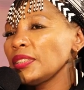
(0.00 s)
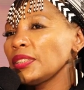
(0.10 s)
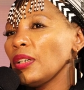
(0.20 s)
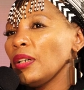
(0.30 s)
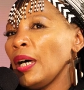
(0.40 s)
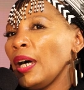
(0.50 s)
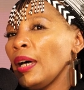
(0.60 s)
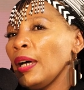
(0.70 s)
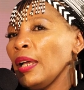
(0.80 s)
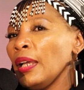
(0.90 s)
So
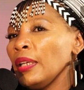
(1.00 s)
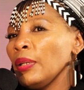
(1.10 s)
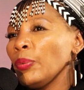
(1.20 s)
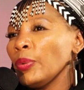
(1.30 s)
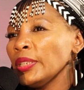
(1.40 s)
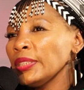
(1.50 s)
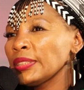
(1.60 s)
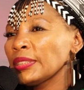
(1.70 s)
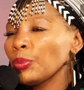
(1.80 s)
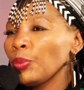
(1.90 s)
I
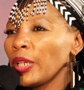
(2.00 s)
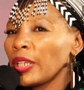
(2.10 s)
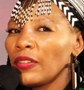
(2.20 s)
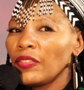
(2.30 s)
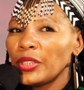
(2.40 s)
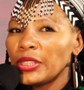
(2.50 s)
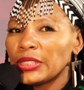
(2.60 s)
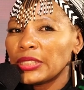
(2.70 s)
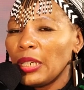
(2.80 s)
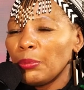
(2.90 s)
was working for
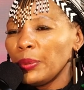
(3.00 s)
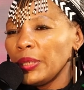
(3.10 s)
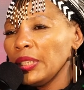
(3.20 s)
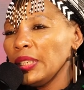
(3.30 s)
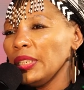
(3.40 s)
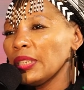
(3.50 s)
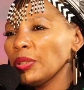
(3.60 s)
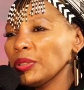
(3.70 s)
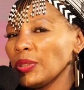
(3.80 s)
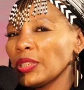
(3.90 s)
this
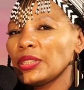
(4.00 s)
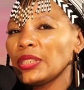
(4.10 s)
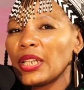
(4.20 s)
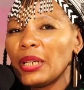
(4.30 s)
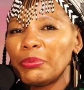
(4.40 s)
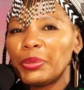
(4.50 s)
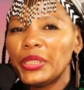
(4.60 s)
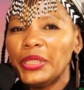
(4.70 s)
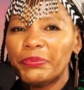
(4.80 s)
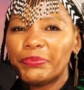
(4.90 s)
construction company.